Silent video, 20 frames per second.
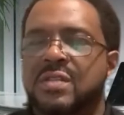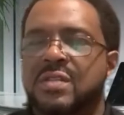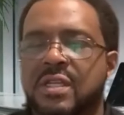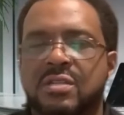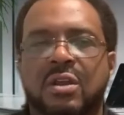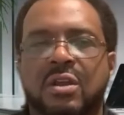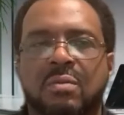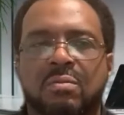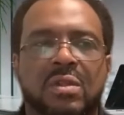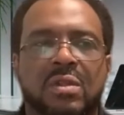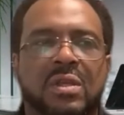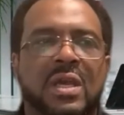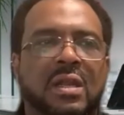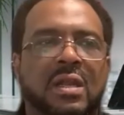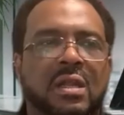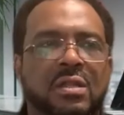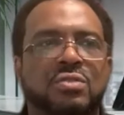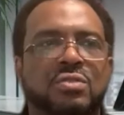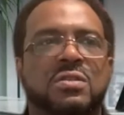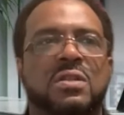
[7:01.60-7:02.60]
that term kind
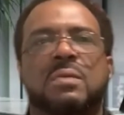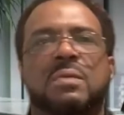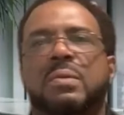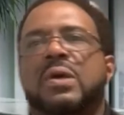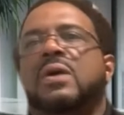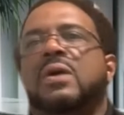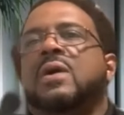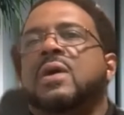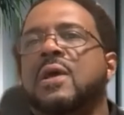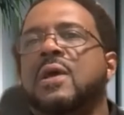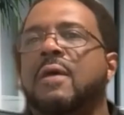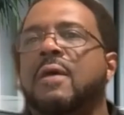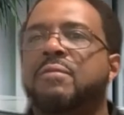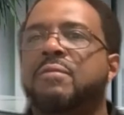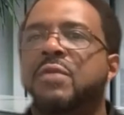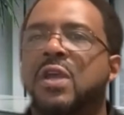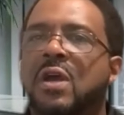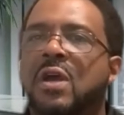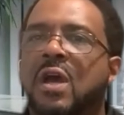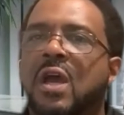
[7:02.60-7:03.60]
of loosely, but
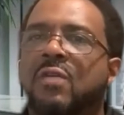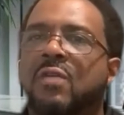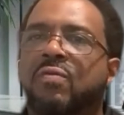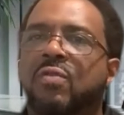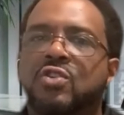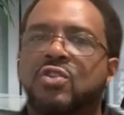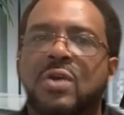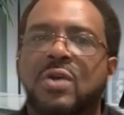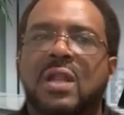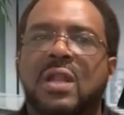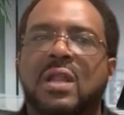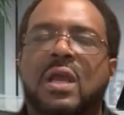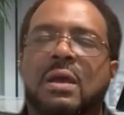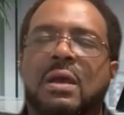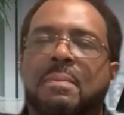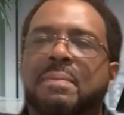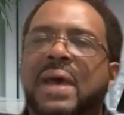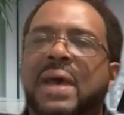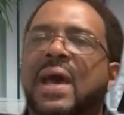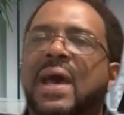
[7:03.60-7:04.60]
if we're trying to
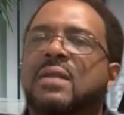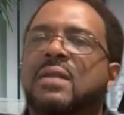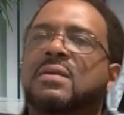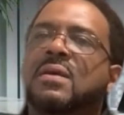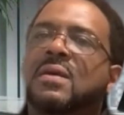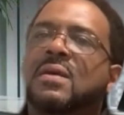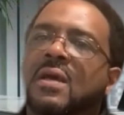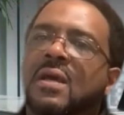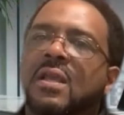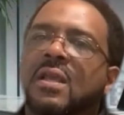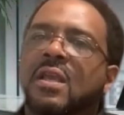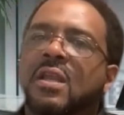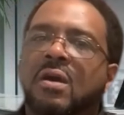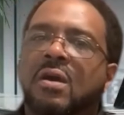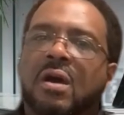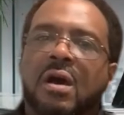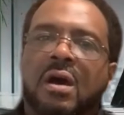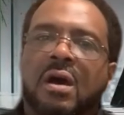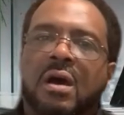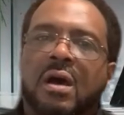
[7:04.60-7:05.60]
combat,
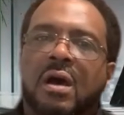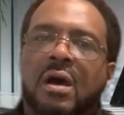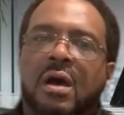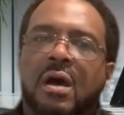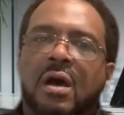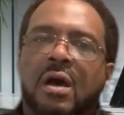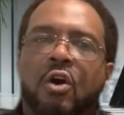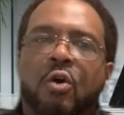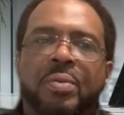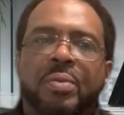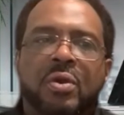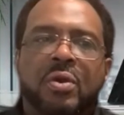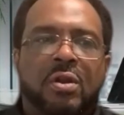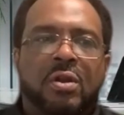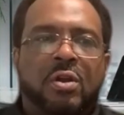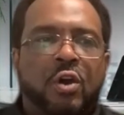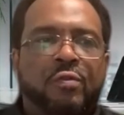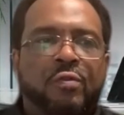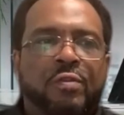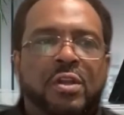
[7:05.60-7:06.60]
opioid
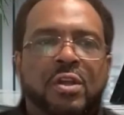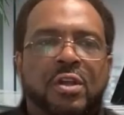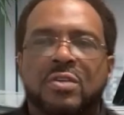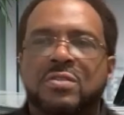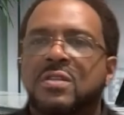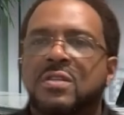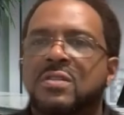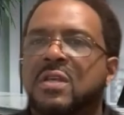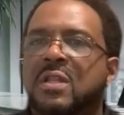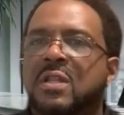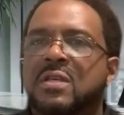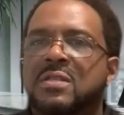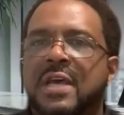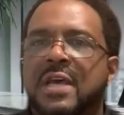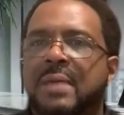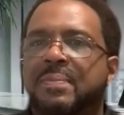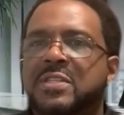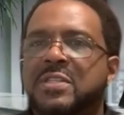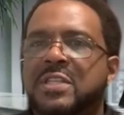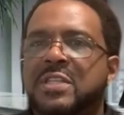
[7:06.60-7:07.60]
overdoses in this
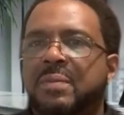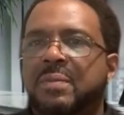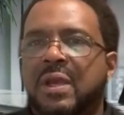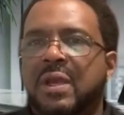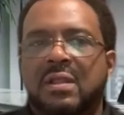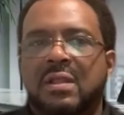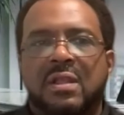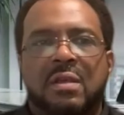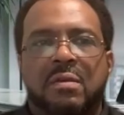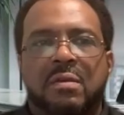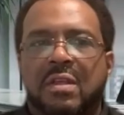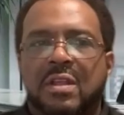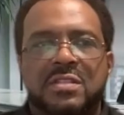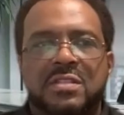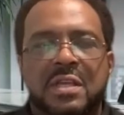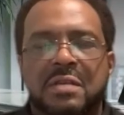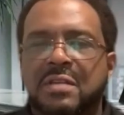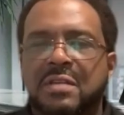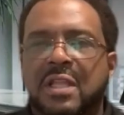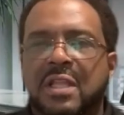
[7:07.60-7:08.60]
epidemic, then it
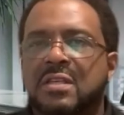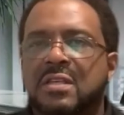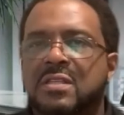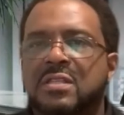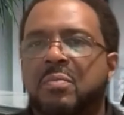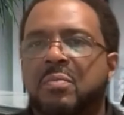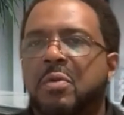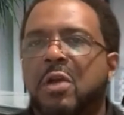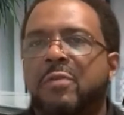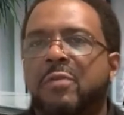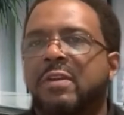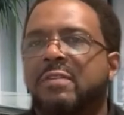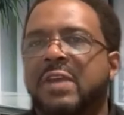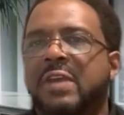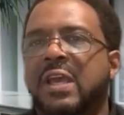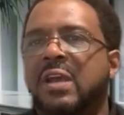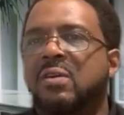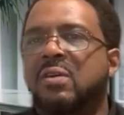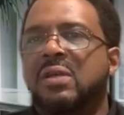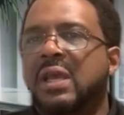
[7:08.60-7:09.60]
seems like this is the perfect
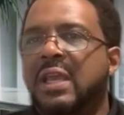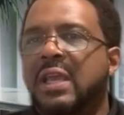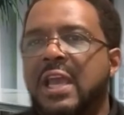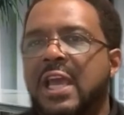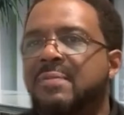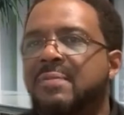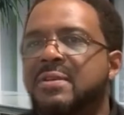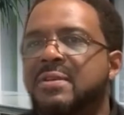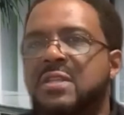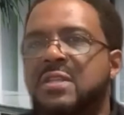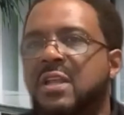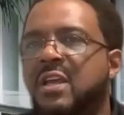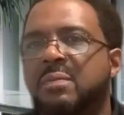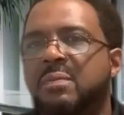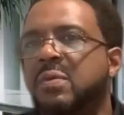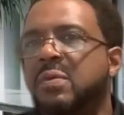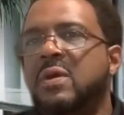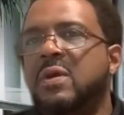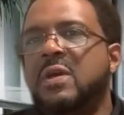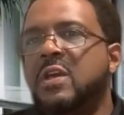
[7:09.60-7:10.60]
vehicle, like cannabis and hemp
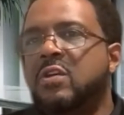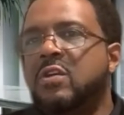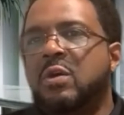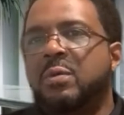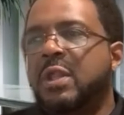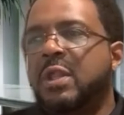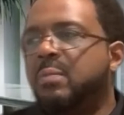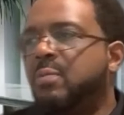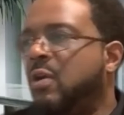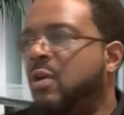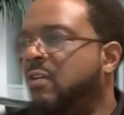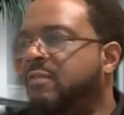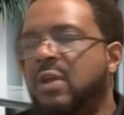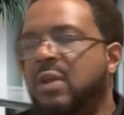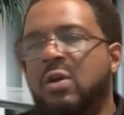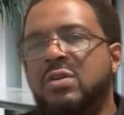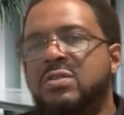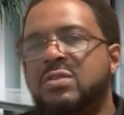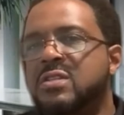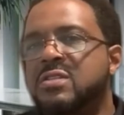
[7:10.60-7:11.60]
would be the perfect
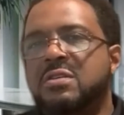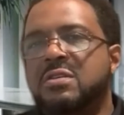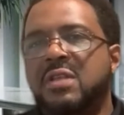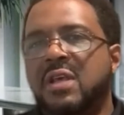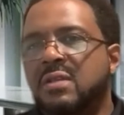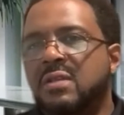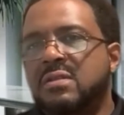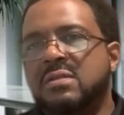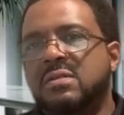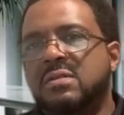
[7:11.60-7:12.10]
vehicles to do that.